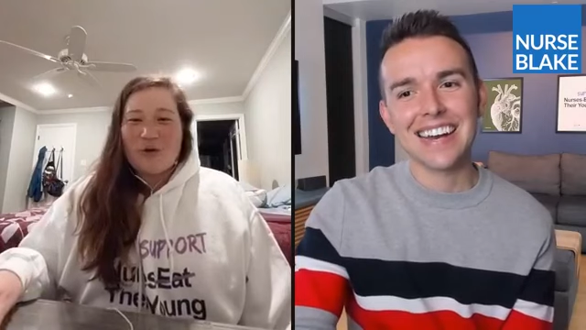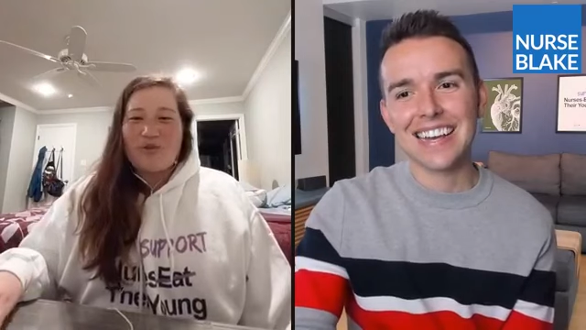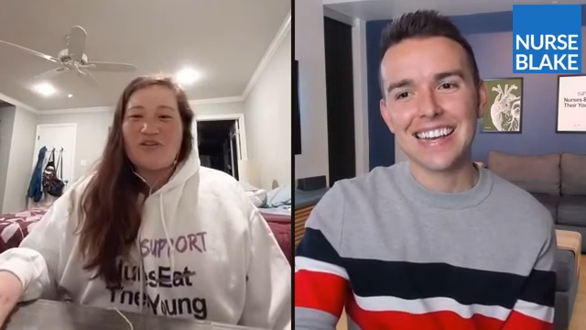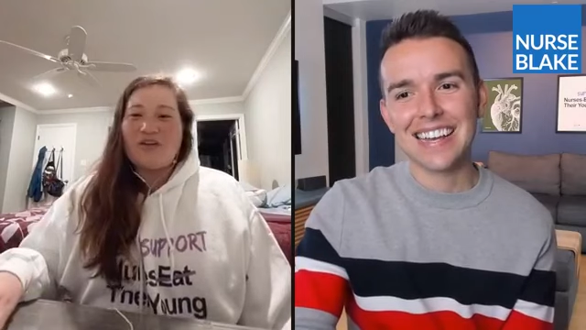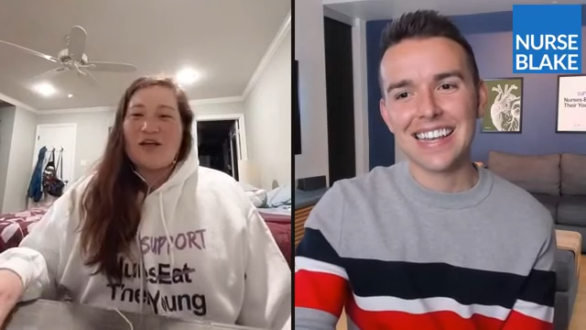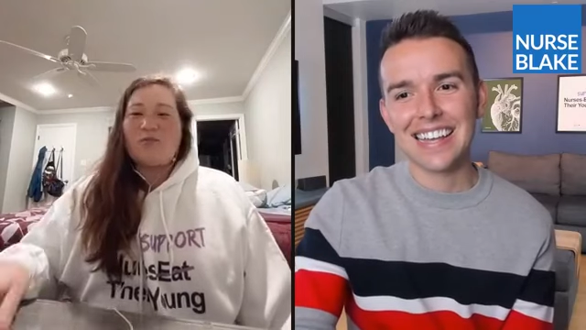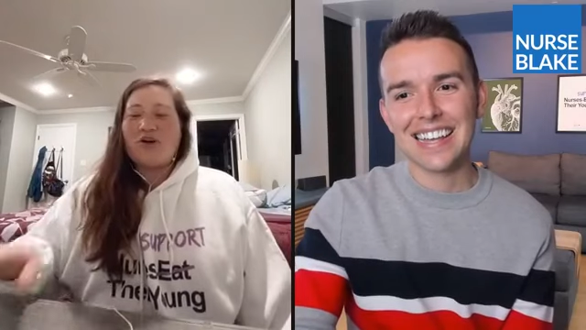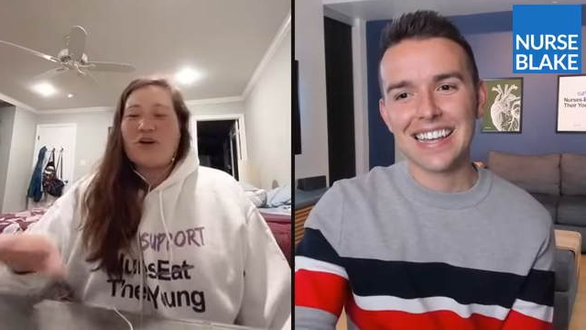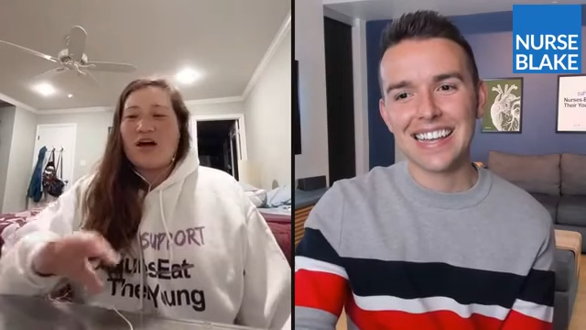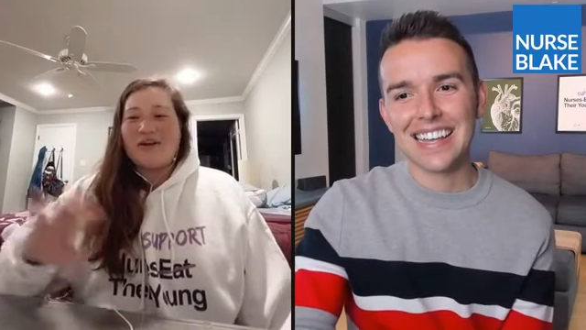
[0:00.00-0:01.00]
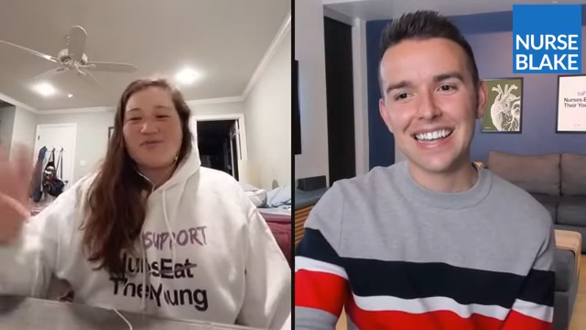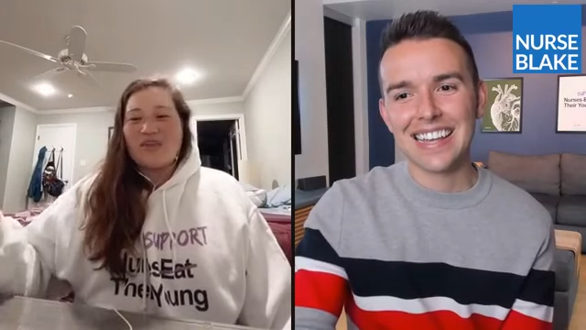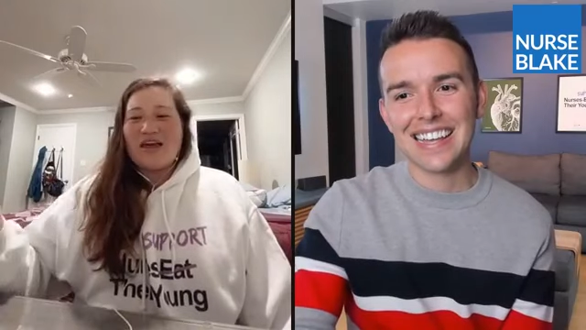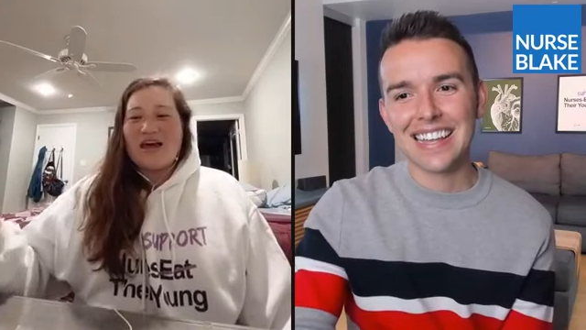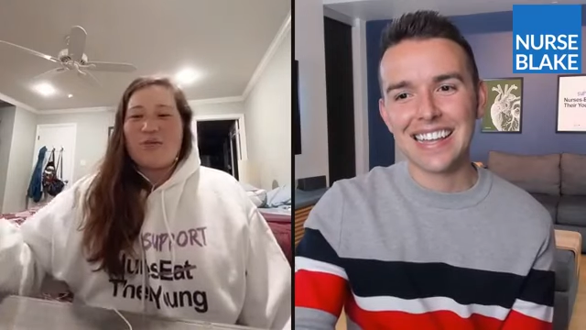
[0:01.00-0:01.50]
Speaker 1: what music I put
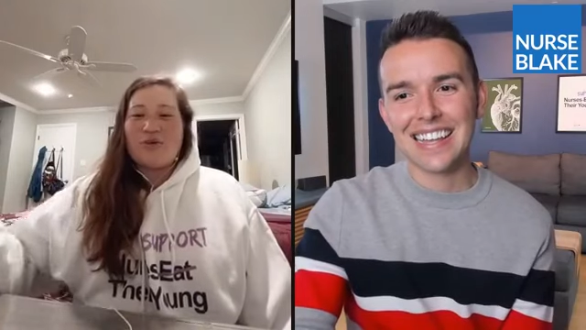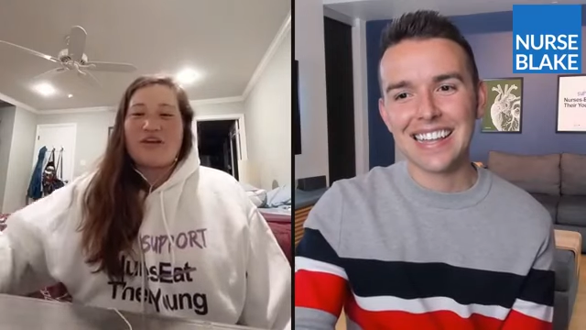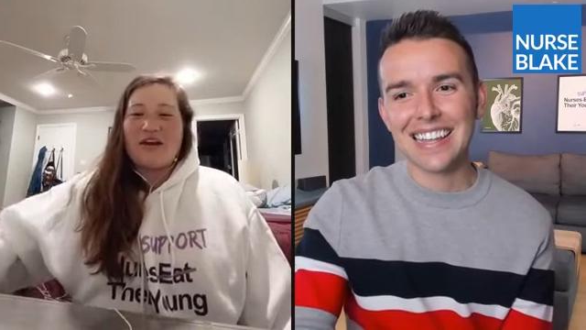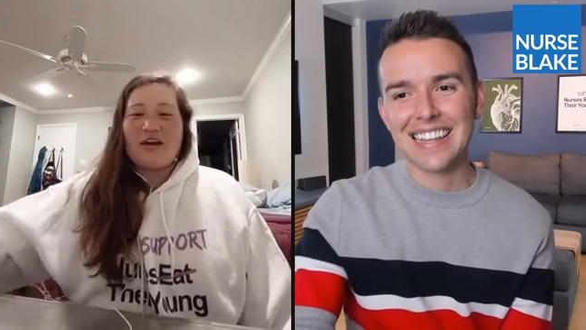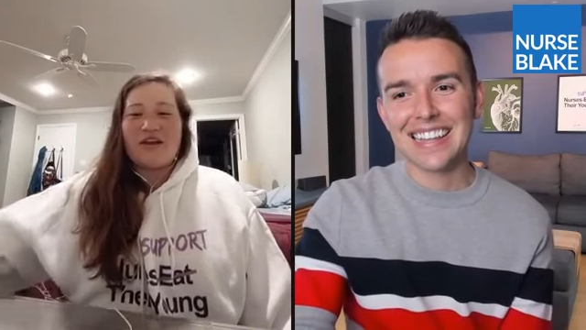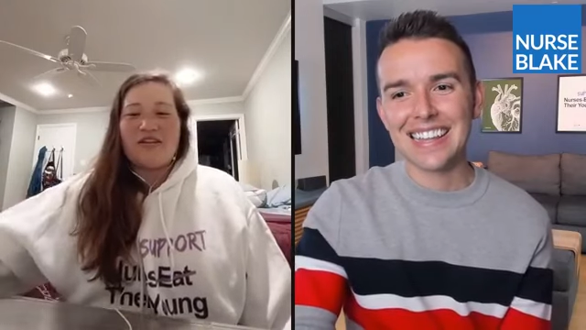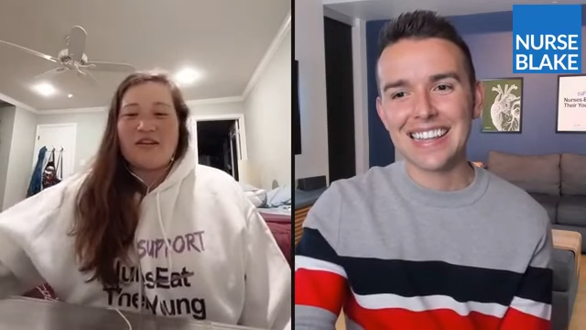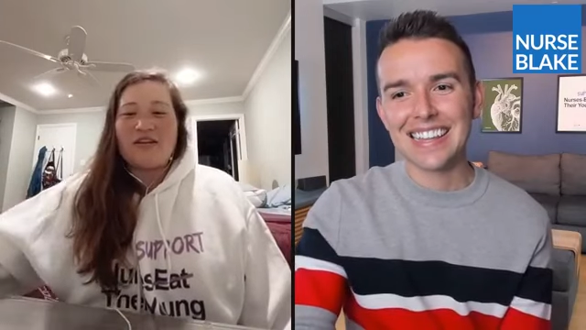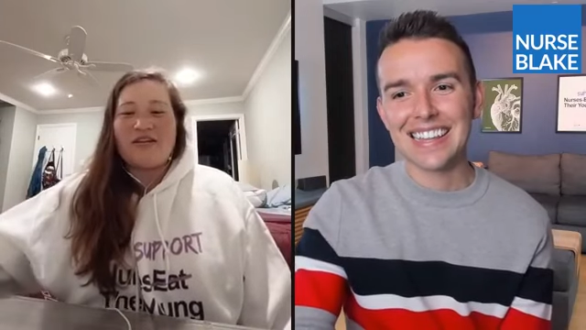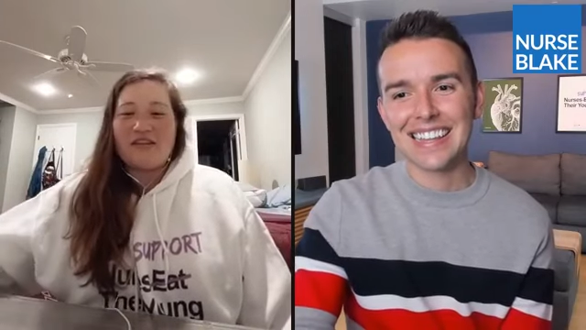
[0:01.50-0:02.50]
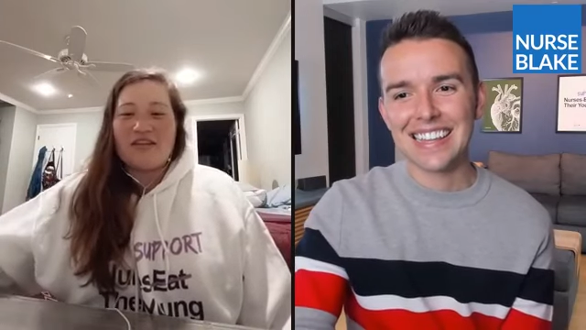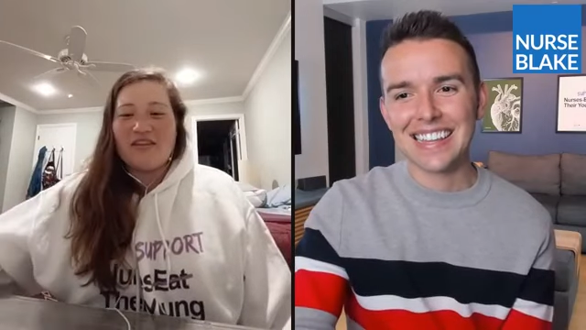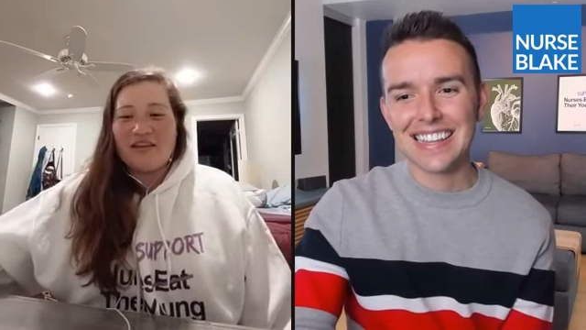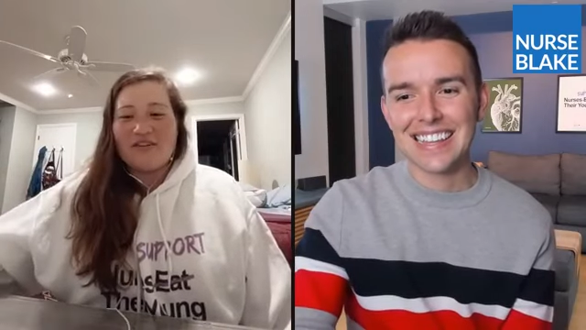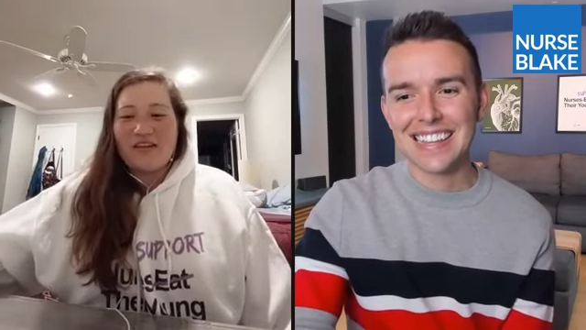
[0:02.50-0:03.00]
on, I put that on, and then
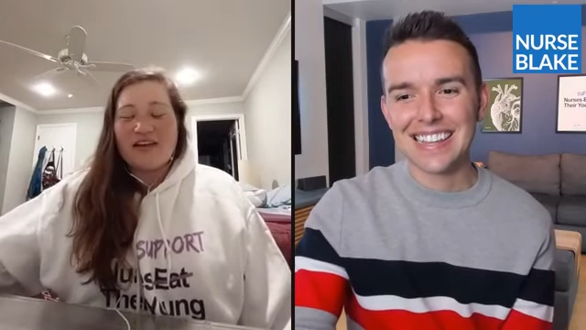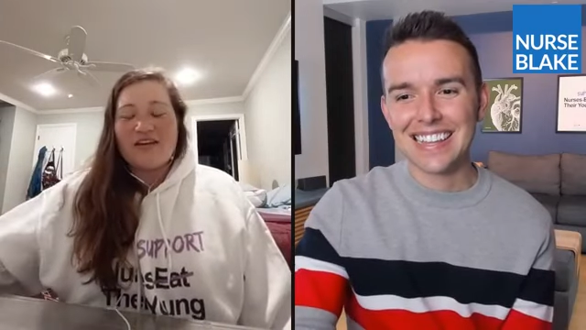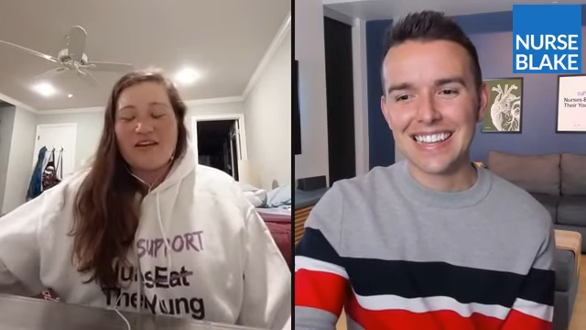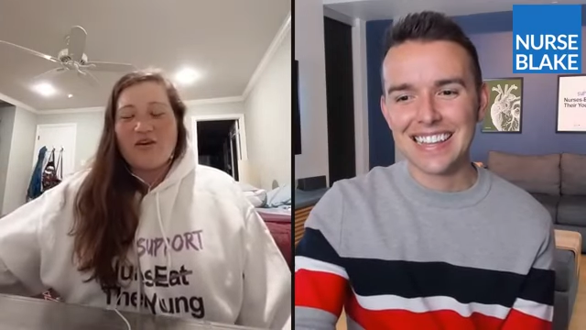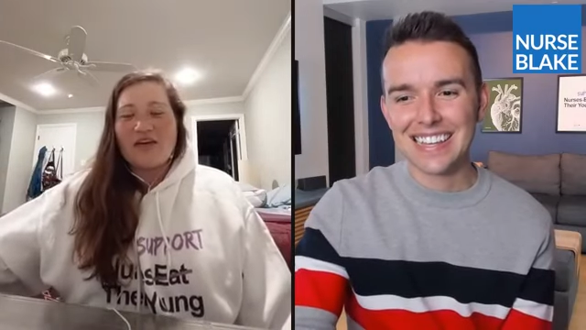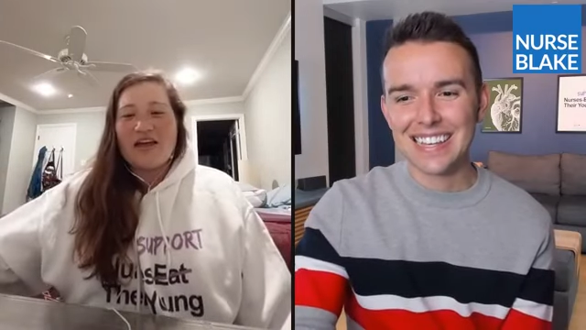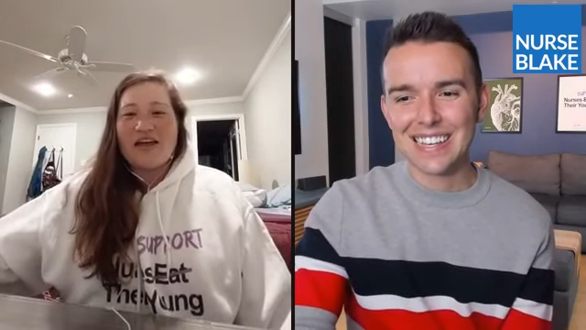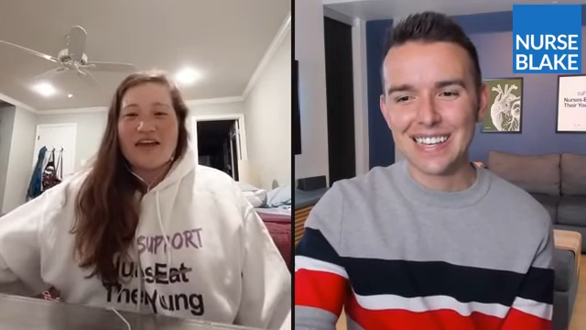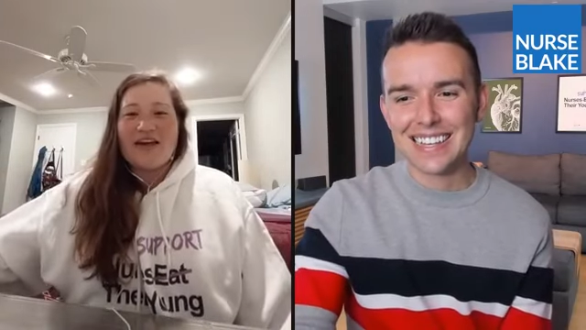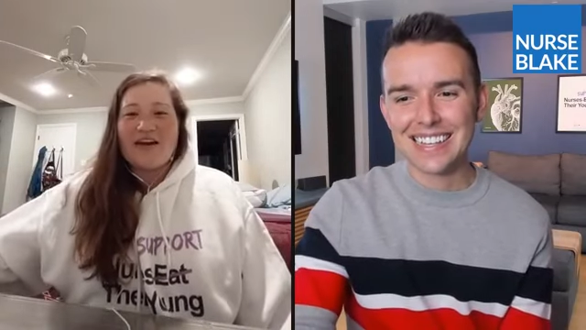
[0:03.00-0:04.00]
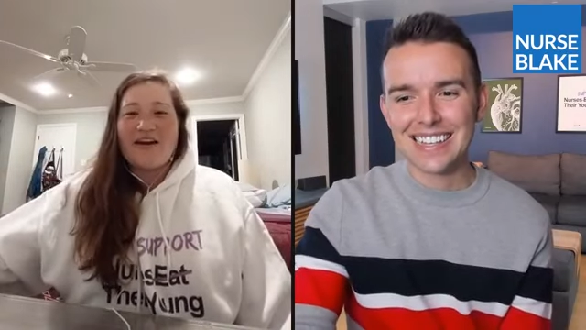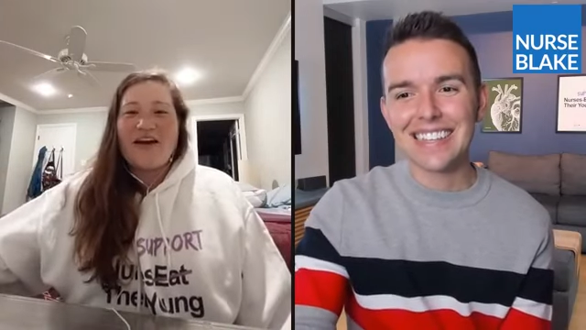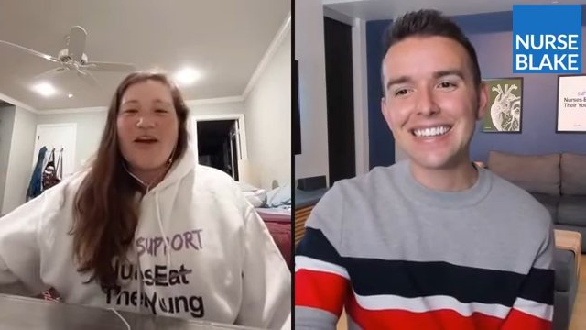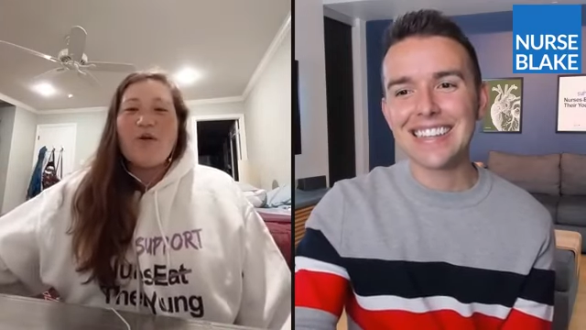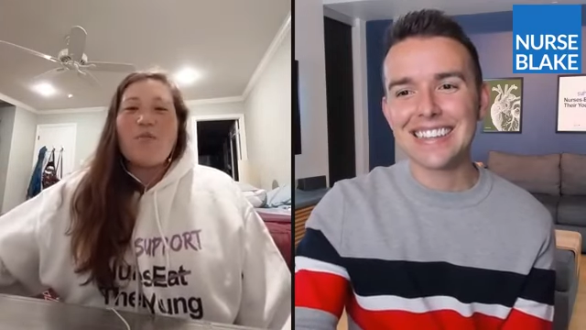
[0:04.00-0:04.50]
they're like, okay, I
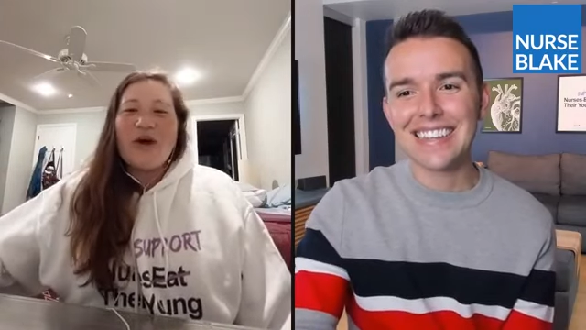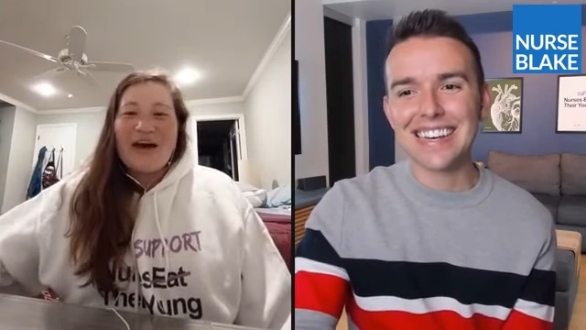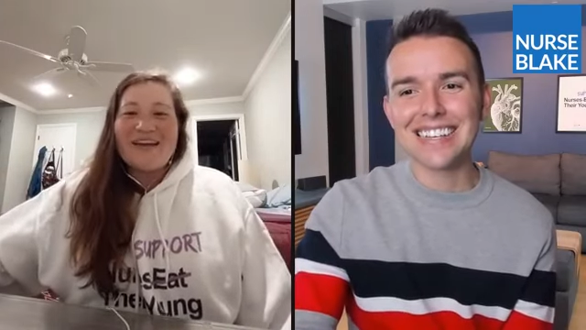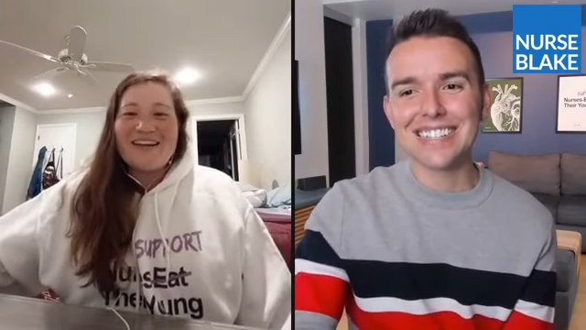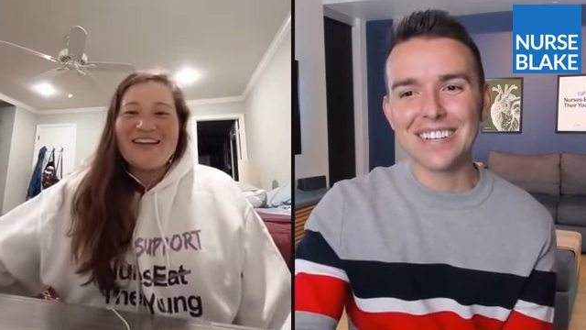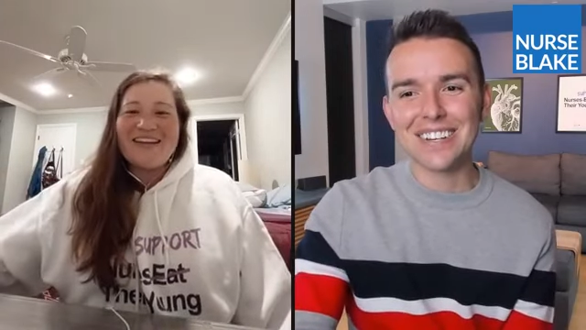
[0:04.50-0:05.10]
care. But